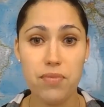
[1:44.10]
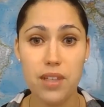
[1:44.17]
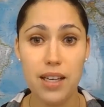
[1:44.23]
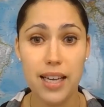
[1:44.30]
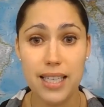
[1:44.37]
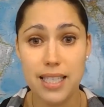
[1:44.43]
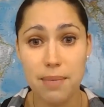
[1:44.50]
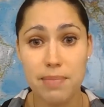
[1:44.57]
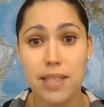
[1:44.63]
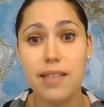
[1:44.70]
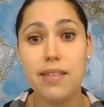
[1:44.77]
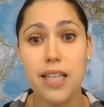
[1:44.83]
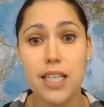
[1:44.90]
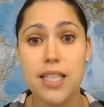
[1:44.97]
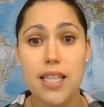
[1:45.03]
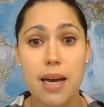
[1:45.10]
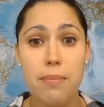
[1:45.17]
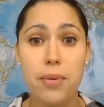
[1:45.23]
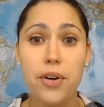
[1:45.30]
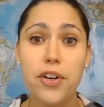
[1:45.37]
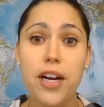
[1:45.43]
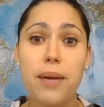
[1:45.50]
accepted into that
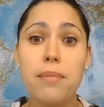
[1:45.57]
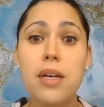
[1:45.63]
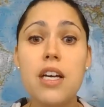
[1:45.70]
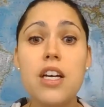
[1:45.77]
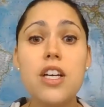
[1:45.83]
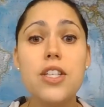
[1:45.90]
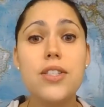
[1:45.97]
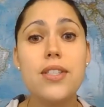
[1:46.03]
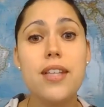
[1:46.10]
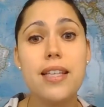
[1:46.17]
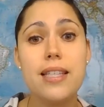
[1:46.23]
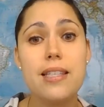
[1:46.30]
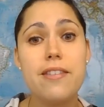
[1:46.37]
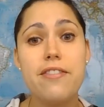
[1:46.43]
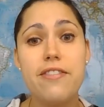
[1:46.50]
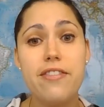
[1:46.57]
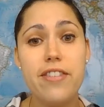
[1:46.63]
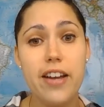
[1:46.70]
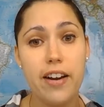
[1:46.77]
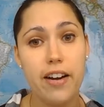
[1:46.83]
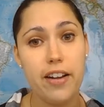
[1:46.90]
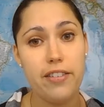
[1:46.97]
program. So that's the
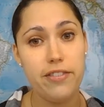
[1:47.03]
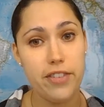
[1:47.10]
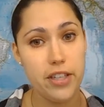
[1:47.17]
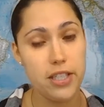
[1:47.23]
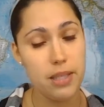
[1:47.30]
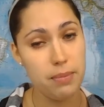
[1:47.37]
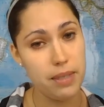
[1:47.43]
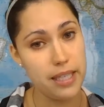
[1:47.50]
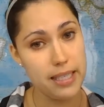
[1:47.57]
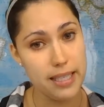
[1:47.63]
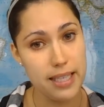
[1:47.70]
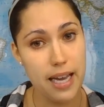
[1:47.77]
very first place